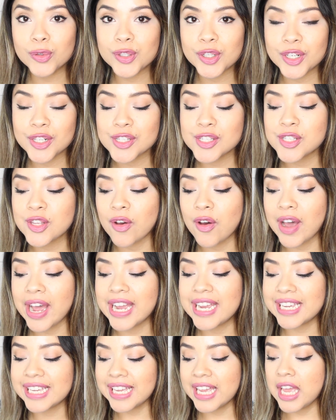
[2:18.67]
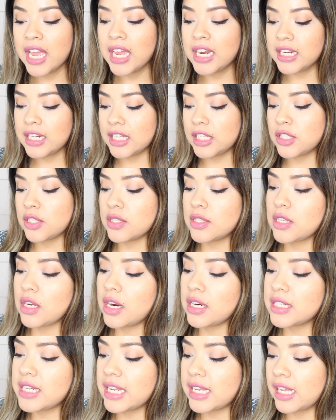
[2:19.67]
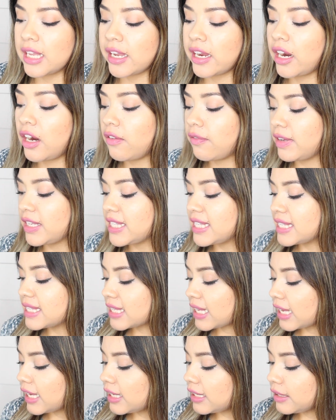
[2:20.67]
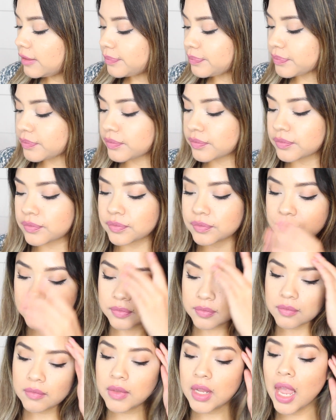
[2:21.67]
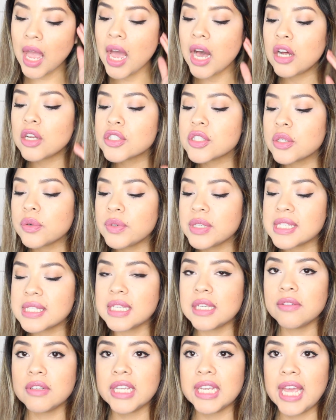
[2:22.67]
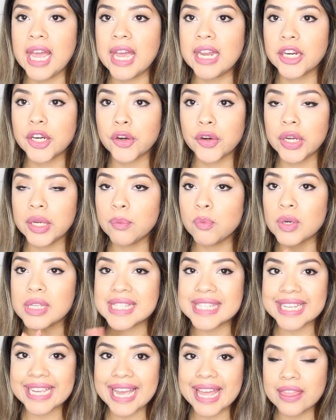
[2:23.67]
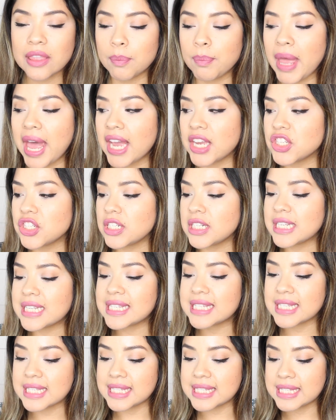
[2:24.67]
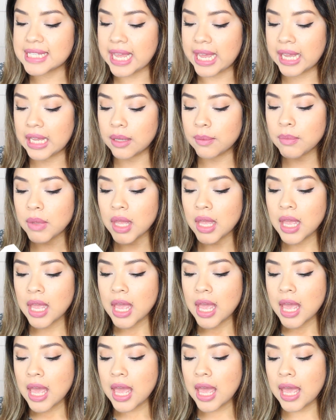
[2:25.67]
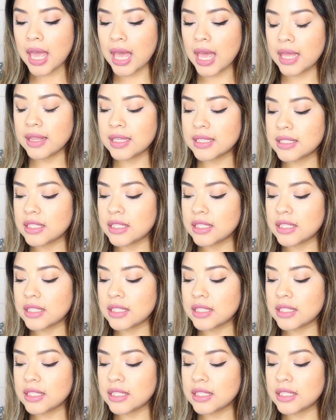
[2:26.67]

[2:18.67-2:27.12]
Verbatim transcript: older, so I need to start taking care of my skin. I also received a hand cream. Once again, the packaging is the same. And